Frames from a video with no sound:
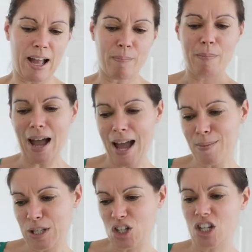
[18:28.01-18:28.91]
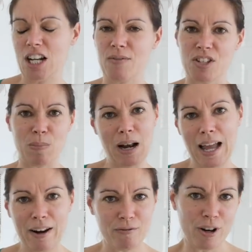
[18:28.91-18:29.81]
maps and she loves to
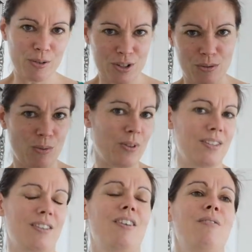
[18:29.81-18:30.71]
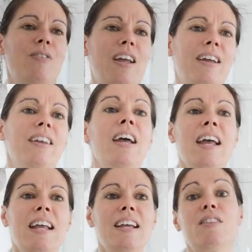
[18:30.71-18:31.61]
plan routes and all this kind of thing. And
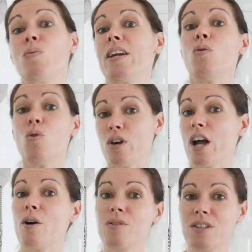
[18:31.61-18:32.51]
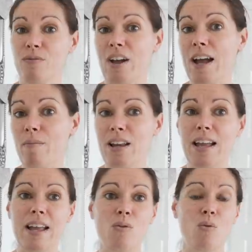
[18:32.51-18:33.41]
either we all go as a
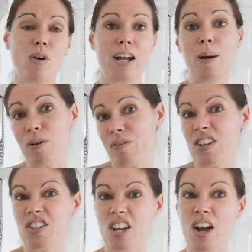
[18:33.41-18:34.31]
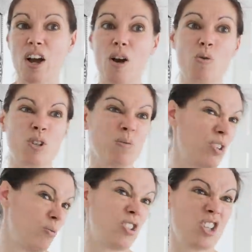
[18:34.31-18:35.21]
family or a couple of us go, or
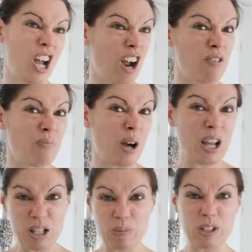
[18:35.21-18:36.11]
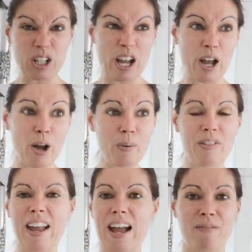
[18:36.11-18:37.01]
sometimes just her and my husband go, and
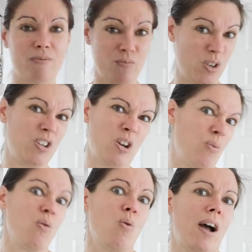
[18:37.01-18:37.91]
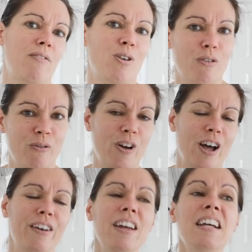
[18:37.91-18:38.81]
they have, you know, we all have a lot of
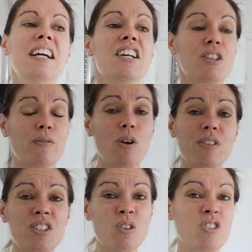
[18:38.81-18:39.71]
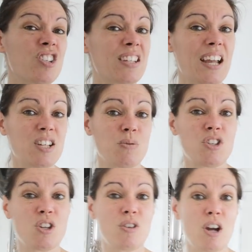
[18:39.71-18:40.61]
fun. So I've got these on just in case we
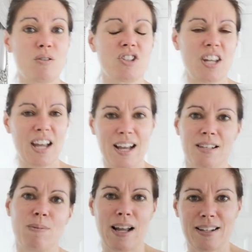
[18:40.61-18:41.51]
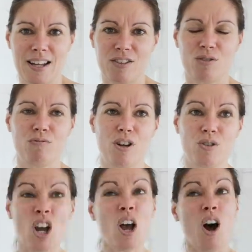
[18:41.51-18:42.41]
do go, because she has planned out a
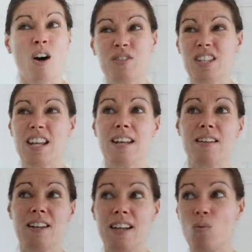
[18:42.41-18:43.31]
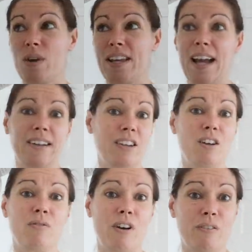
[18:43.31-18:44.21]
route. Obviously, we can't
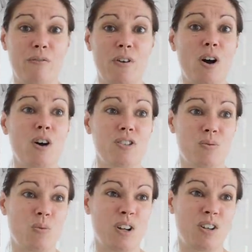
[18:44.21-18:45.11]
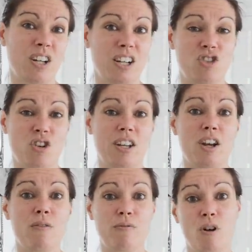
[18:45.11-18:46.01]
go very fast. We're going to try and
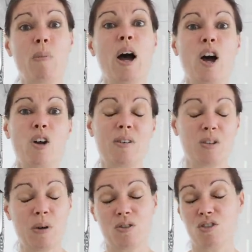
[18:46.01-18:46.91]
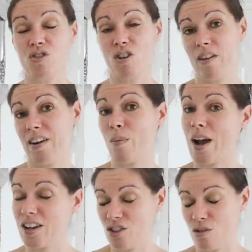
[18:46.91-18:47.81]
go from home as opposed to drive anywhere.
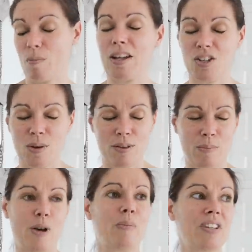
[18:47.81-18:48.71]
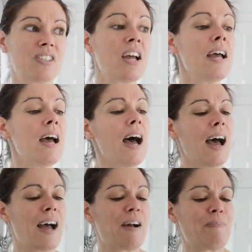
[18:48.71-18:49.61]
We're actually not meant to at the moment.
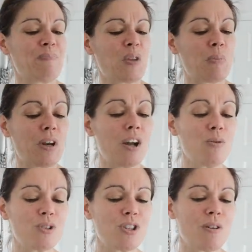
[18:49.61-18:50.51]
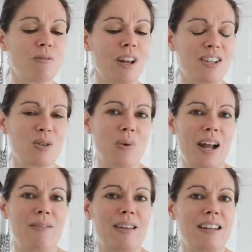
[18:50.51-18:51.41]
But I also like to
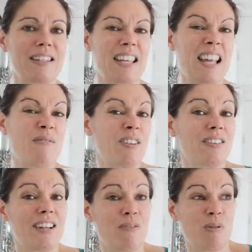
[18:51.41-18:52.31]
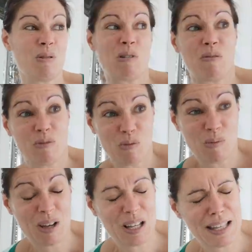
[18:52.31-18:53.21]
wear these even if we're not going for a walk,
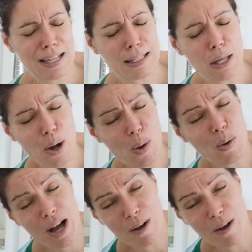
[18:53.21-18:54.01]
because they're so